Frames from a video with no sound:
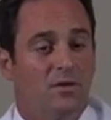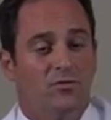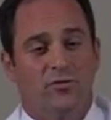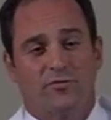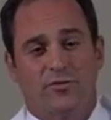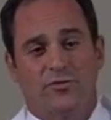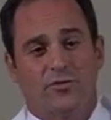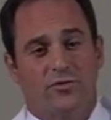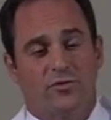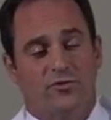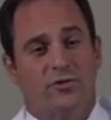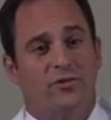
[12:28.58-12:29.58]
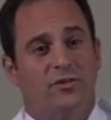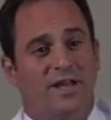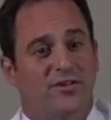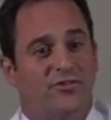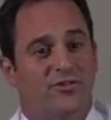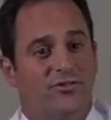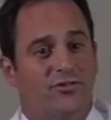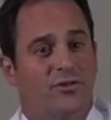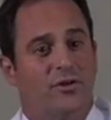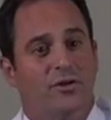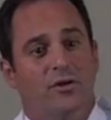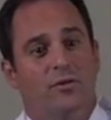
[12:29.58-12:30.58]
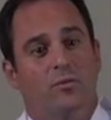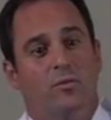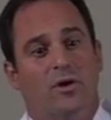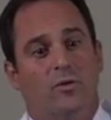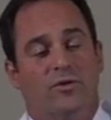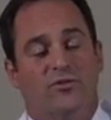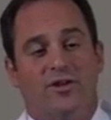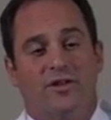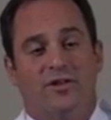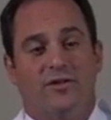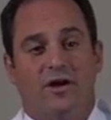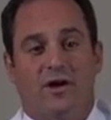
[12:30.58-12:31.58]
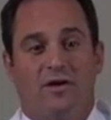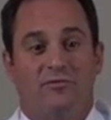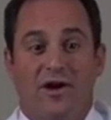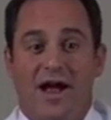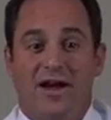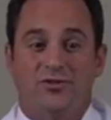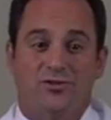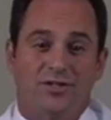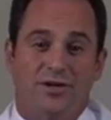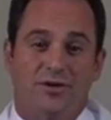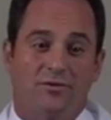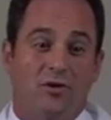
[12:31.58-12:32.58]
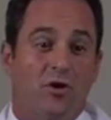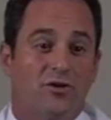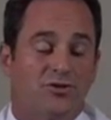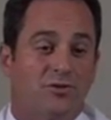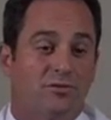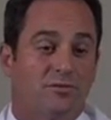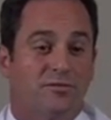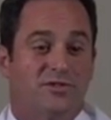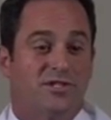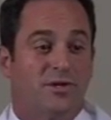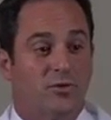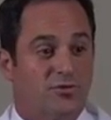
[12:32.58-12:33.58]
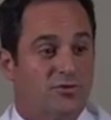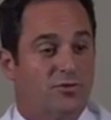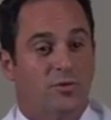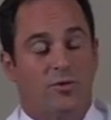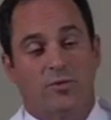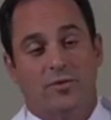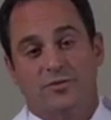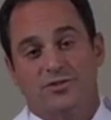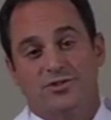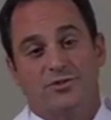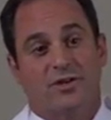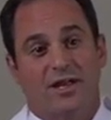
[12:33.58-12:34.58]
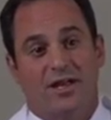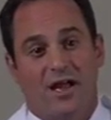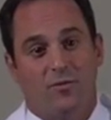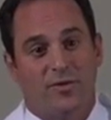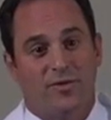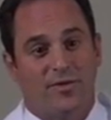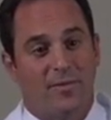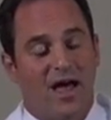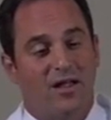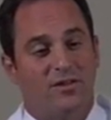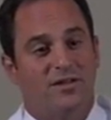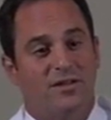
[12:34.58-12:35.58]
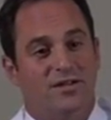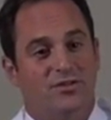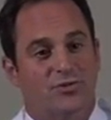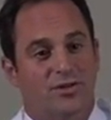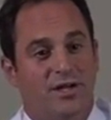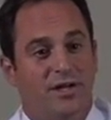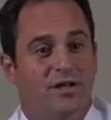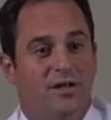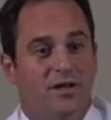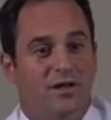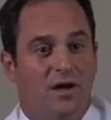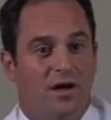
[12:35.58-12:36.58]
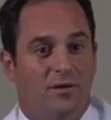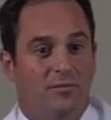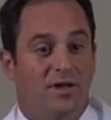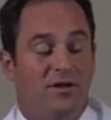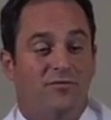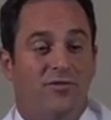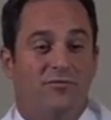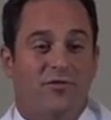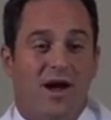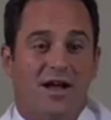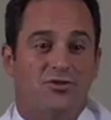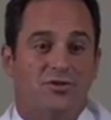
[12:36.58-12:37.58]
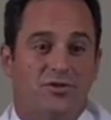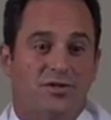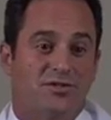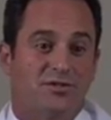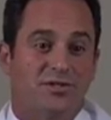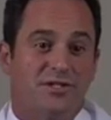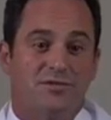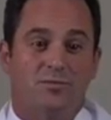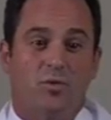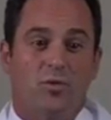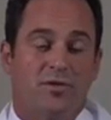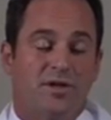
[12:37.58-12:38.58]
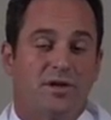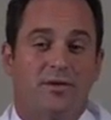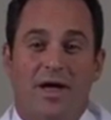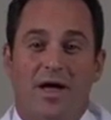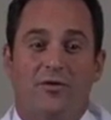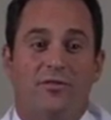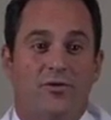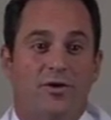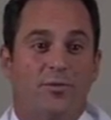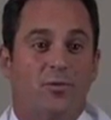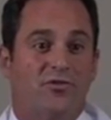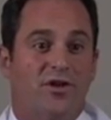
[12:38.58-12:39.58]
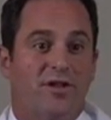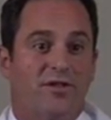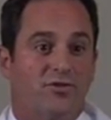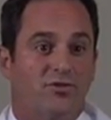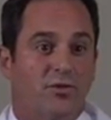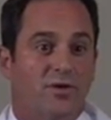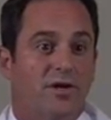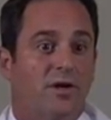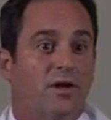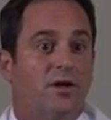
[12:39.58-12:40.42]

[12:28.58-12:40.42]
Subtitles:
So for certain cases where we see fractures that are larger, similar to what we were just looking at with the mallet injury, if the fracture is more than about 30% of the joint,